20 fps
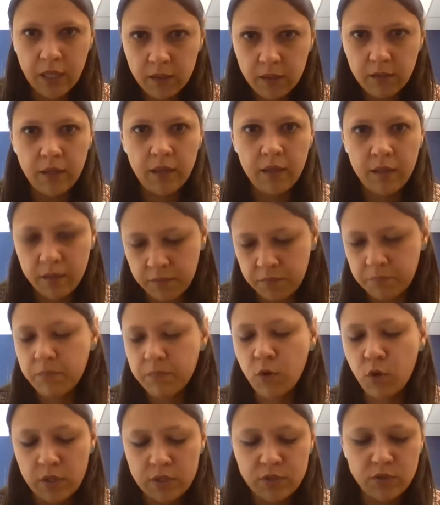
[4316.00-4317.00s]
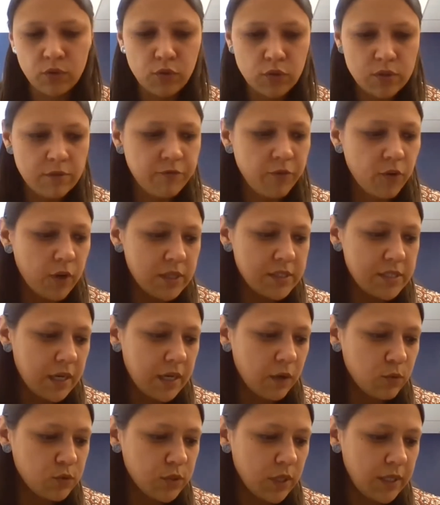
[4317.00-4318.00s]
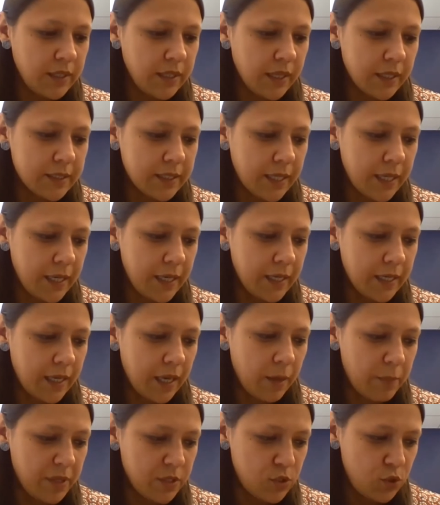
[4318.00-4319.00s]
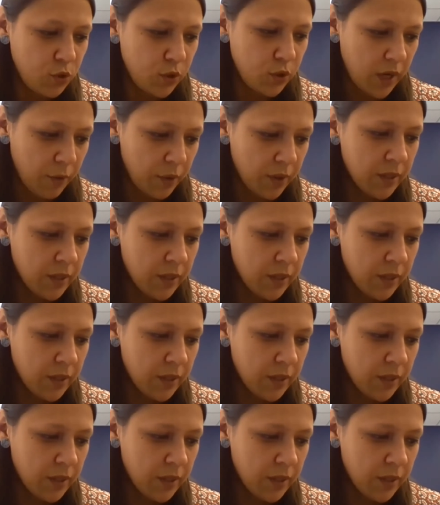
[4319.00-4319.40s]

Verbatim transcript: there are no causality relationships.